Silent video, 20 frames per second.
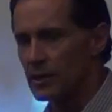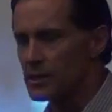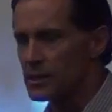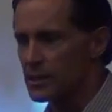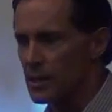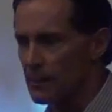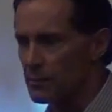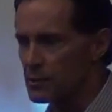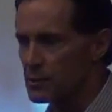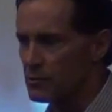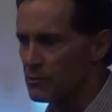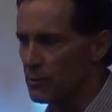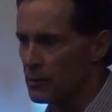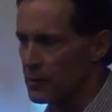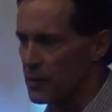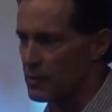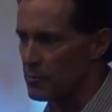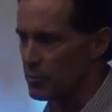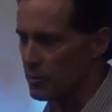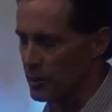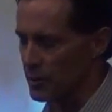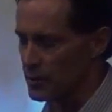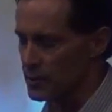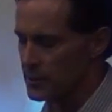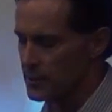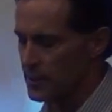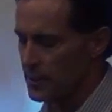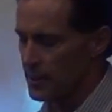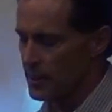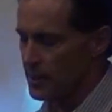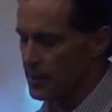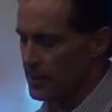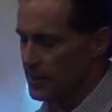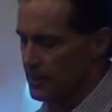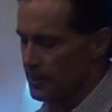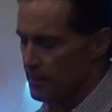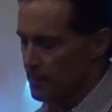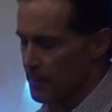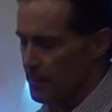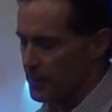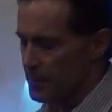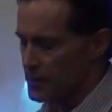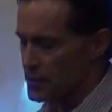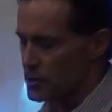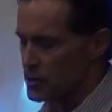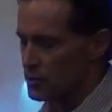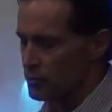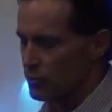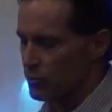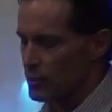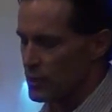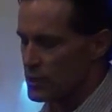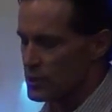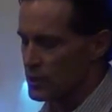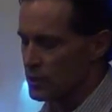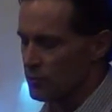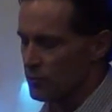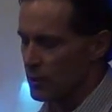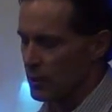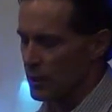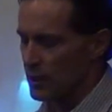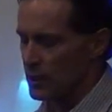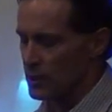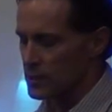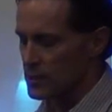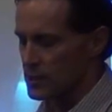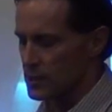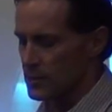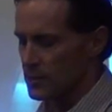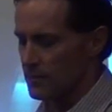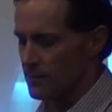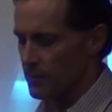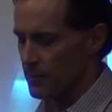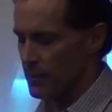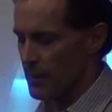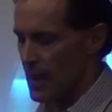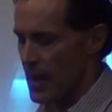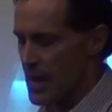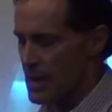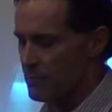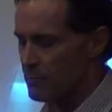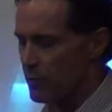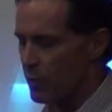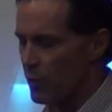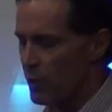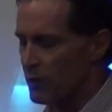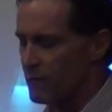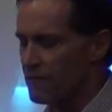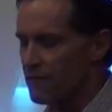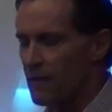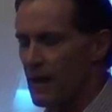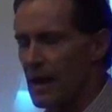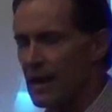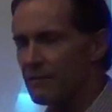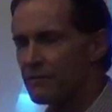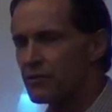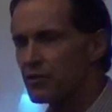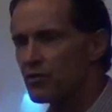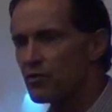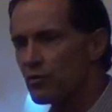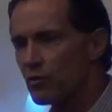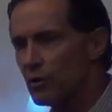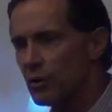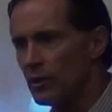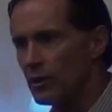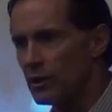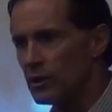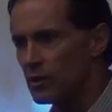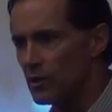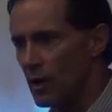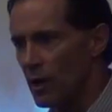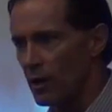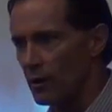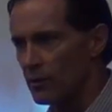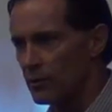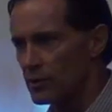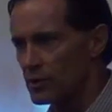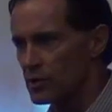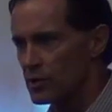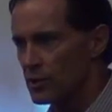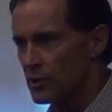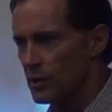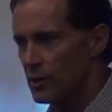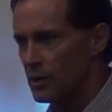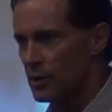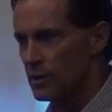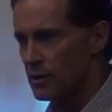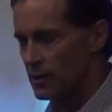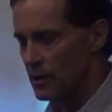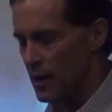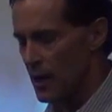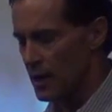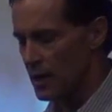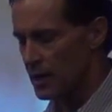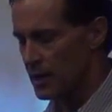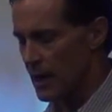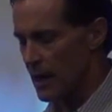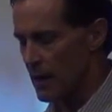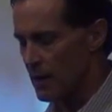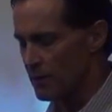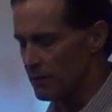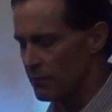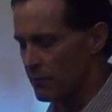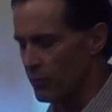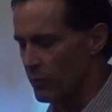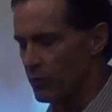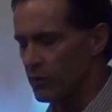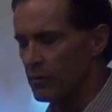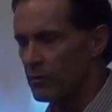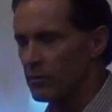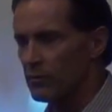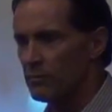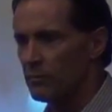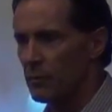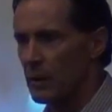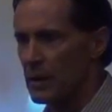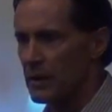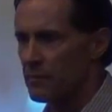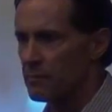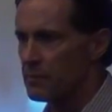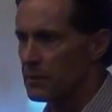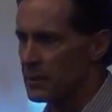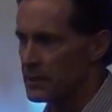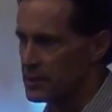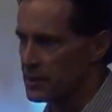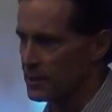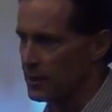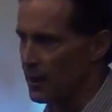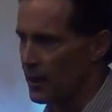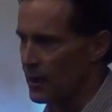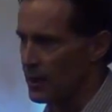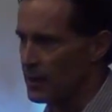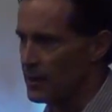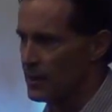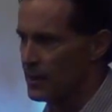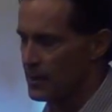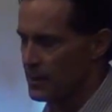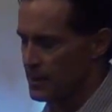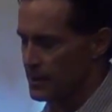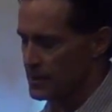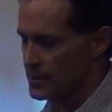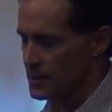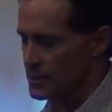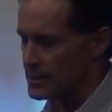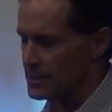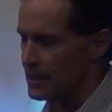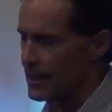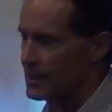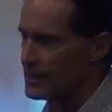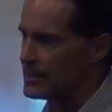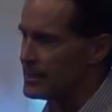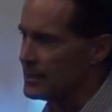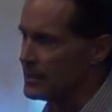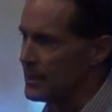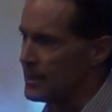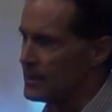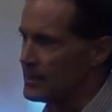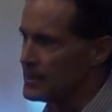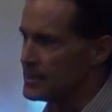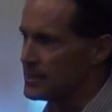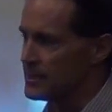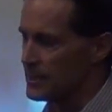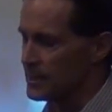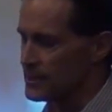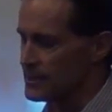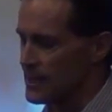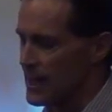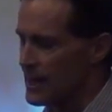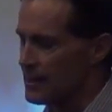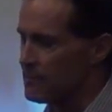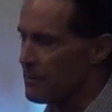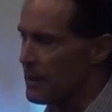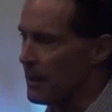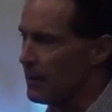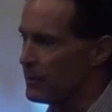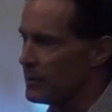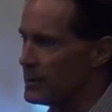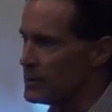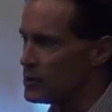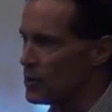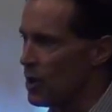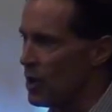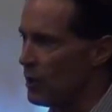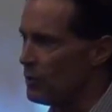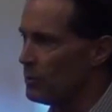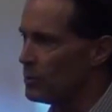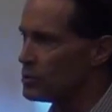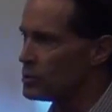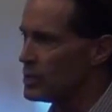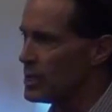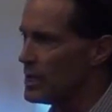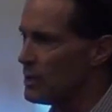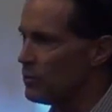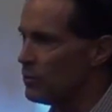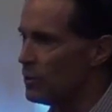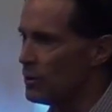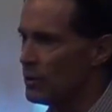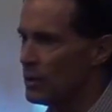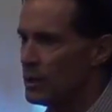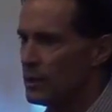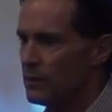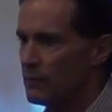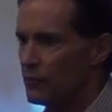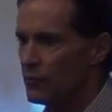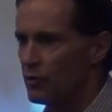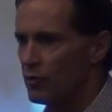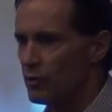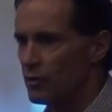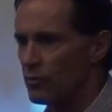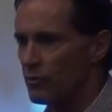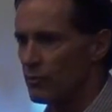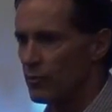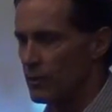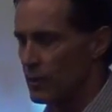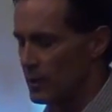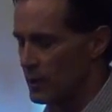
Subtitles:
accepts what they print. This is a recent release, $8.5 trillion unaccounted for by the Pentagon since 1996. That amount is almost equal to